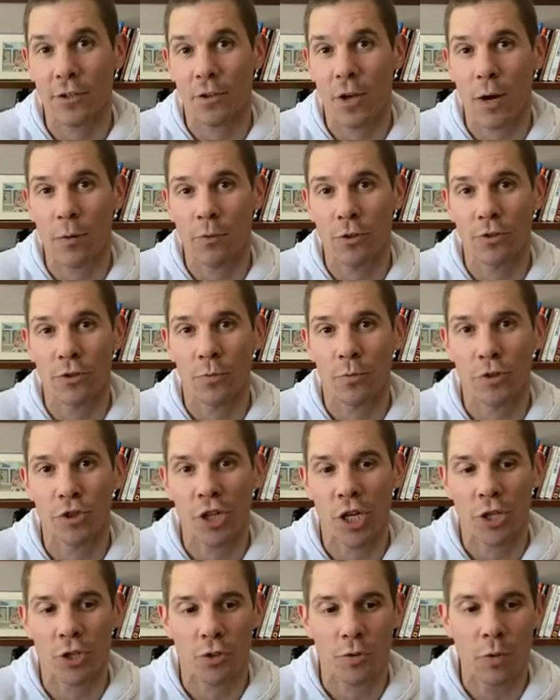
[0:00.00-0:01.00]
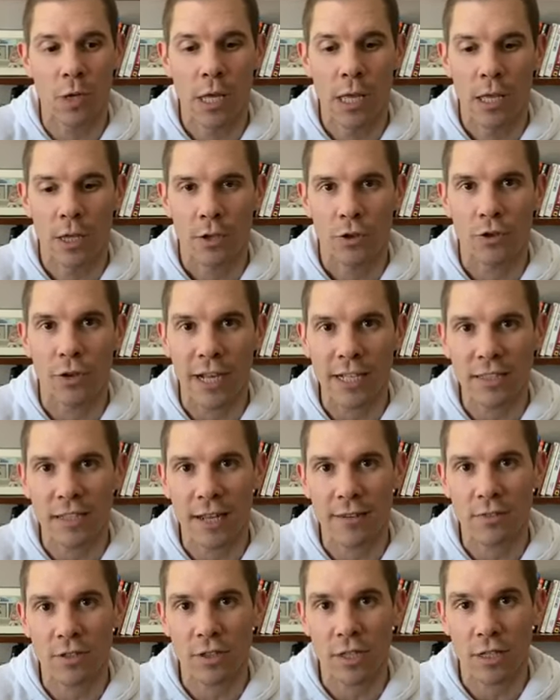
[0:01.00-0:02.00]
really do appreciate you. You guys can
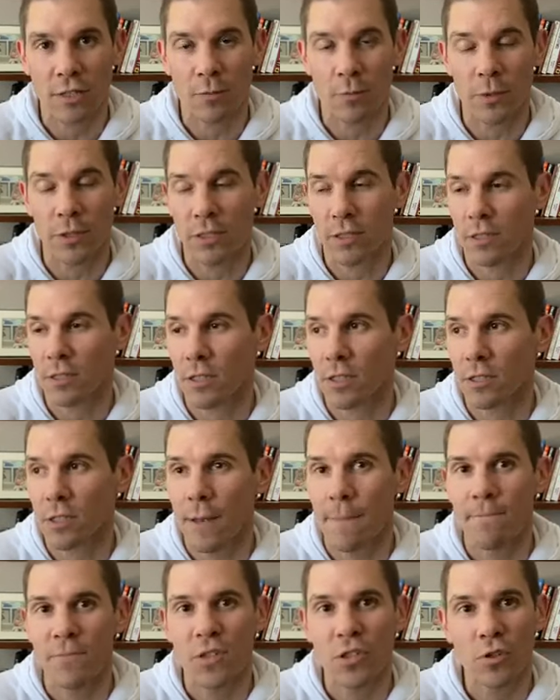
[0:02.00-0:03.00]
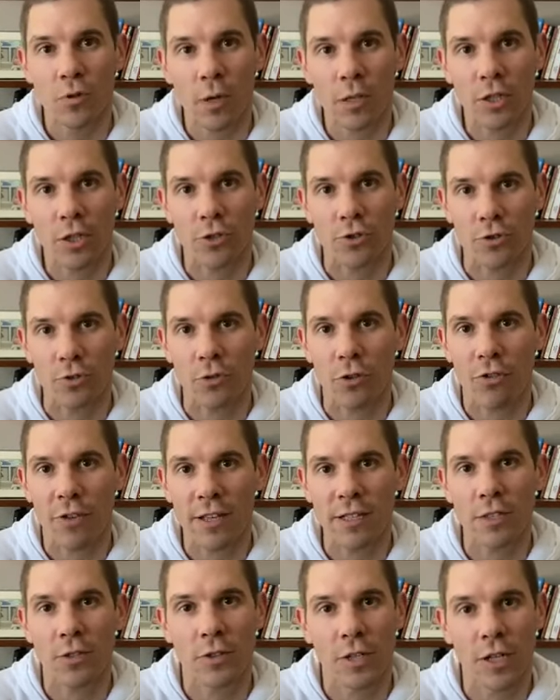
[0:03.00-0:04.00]
have successful businesses. Just go out there and do the things
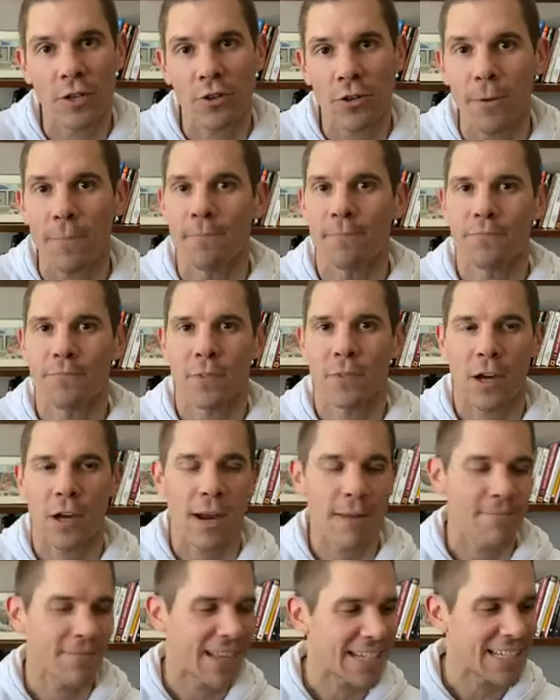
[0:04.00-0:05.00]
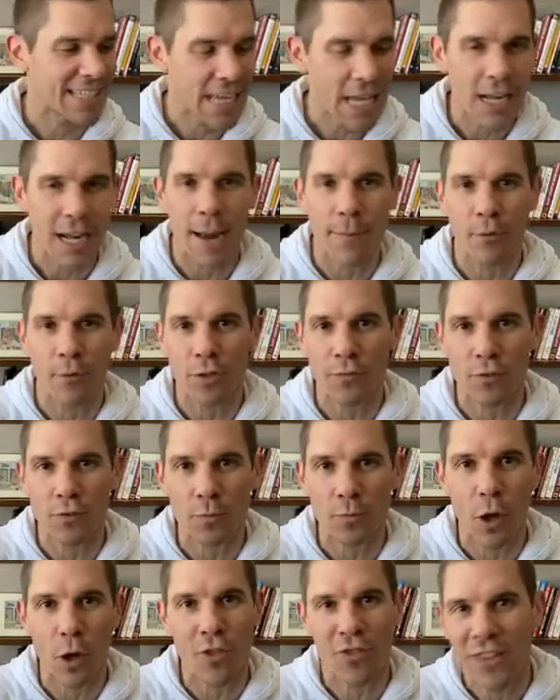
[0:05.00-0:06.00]
that you need to do. All right, that is it. I'm Christopher
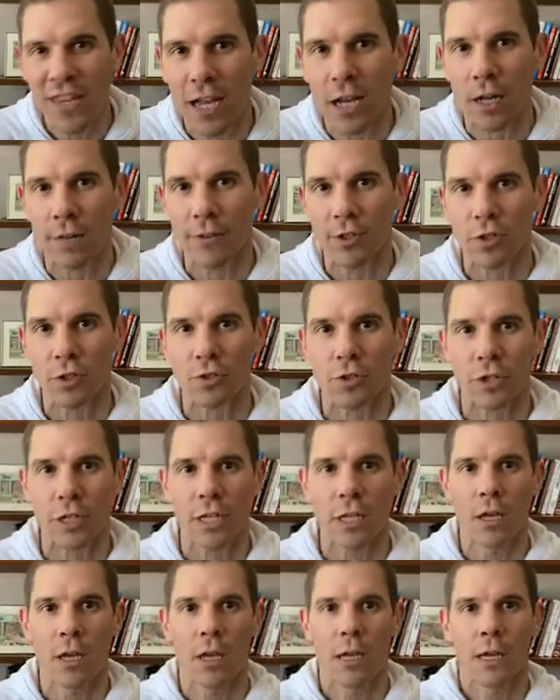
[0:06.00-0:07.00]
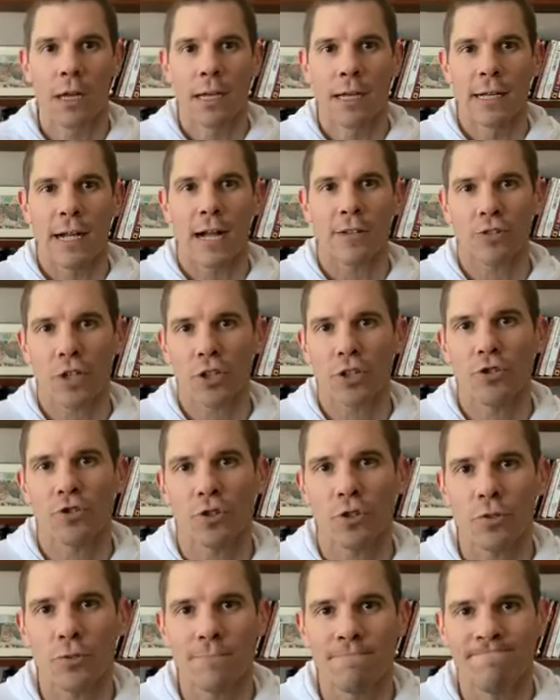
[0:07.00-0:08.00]
Small, the Unconventional Attorney. I'll talk to you
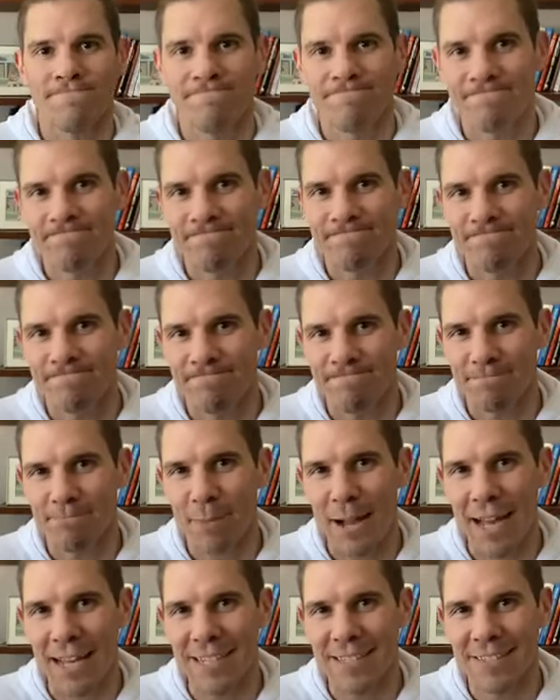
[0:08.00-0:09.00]
soon. Bye.